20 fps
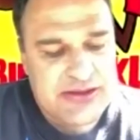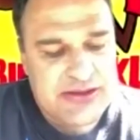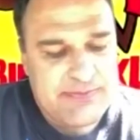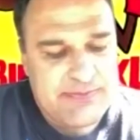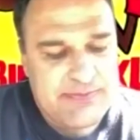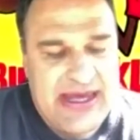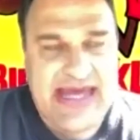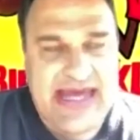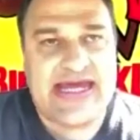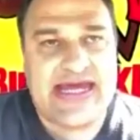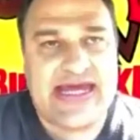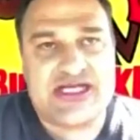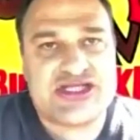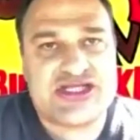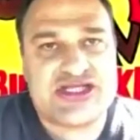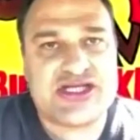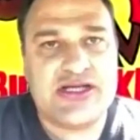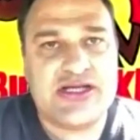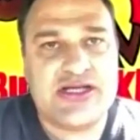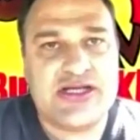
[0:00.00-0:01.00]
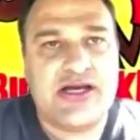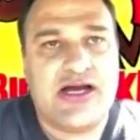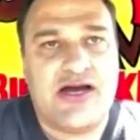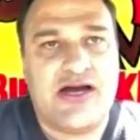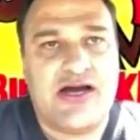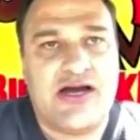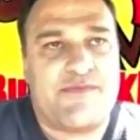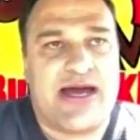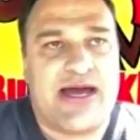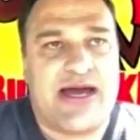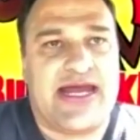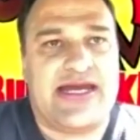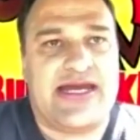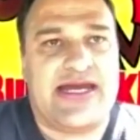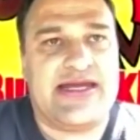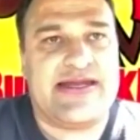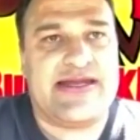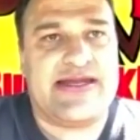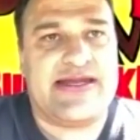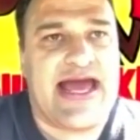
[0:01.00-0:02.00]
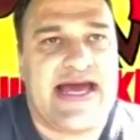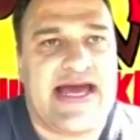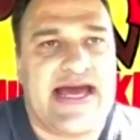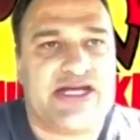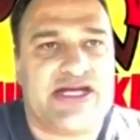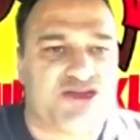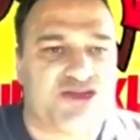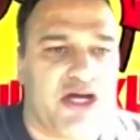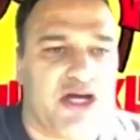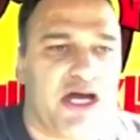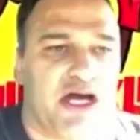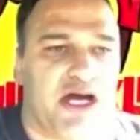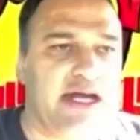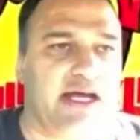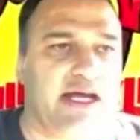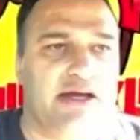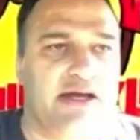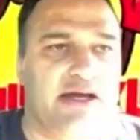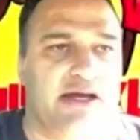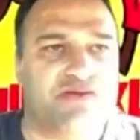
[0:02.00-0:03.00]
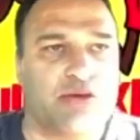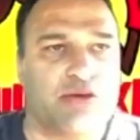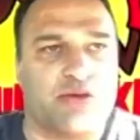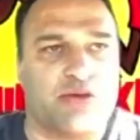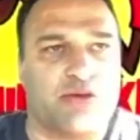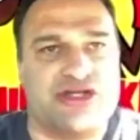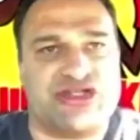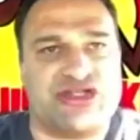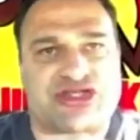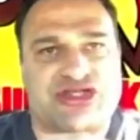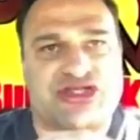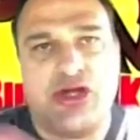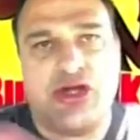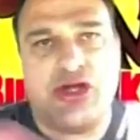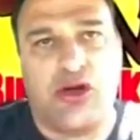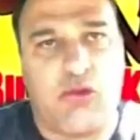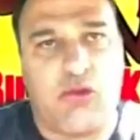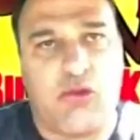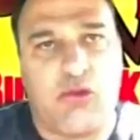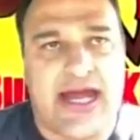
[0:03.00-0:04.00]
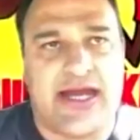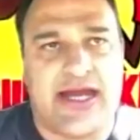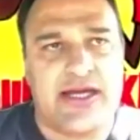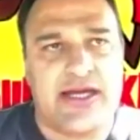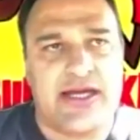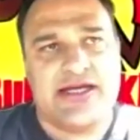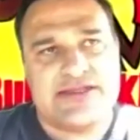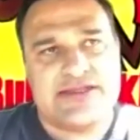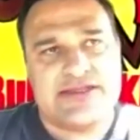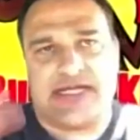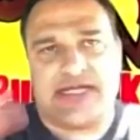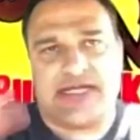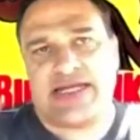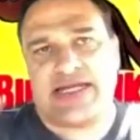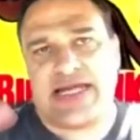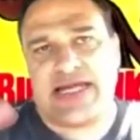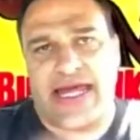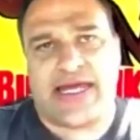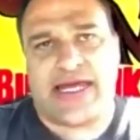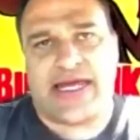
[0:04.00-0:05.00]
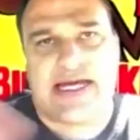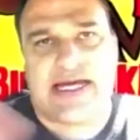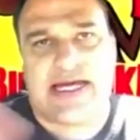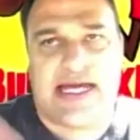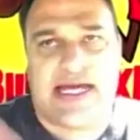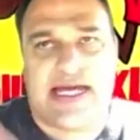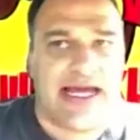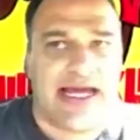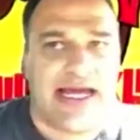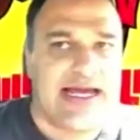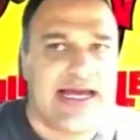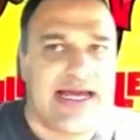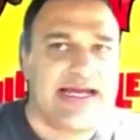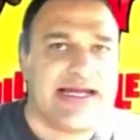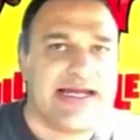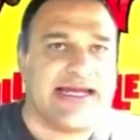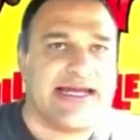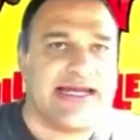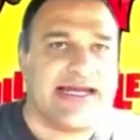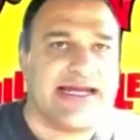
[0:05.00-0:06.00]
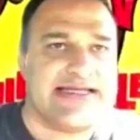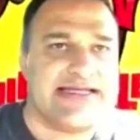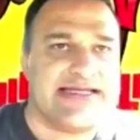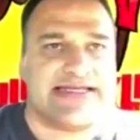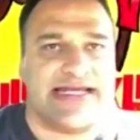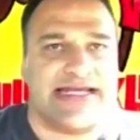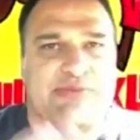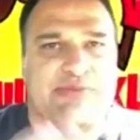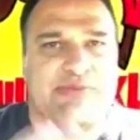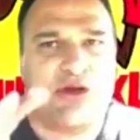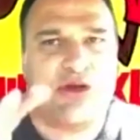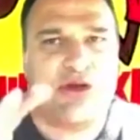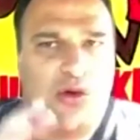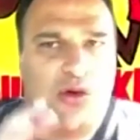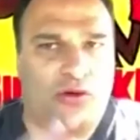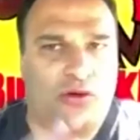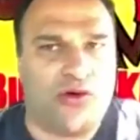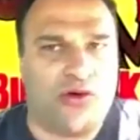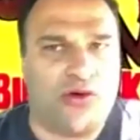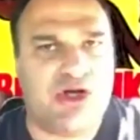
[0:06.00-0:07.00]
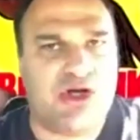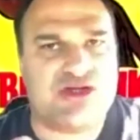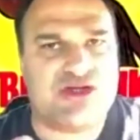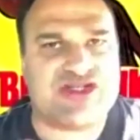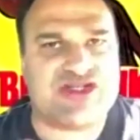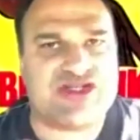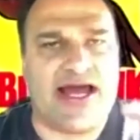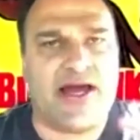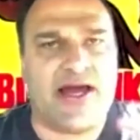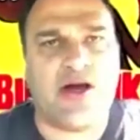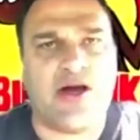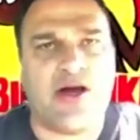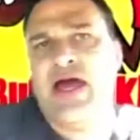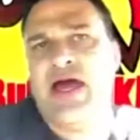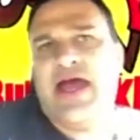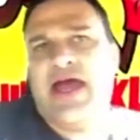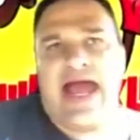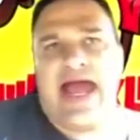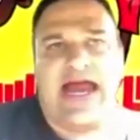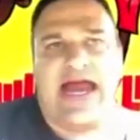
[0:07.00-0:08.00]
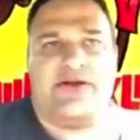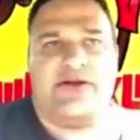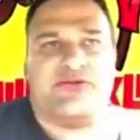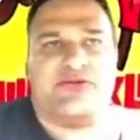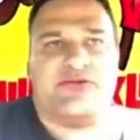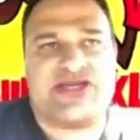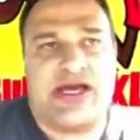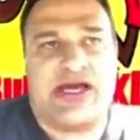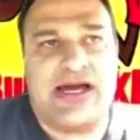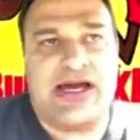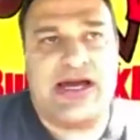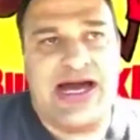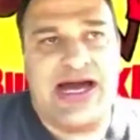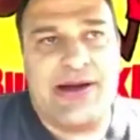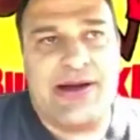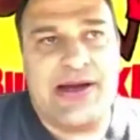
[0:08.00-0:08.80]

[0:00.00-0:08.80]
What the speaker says: page of mine that had a drawing of the word Snow White done in like a kind of like Disney but horror style. And there was a